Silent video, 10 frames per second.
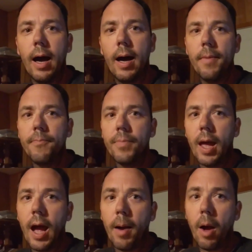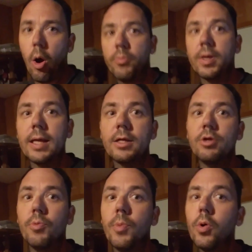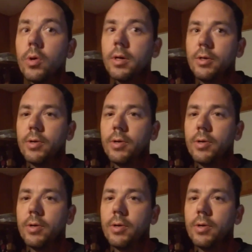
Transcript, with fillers: Um, I hope to get to do more.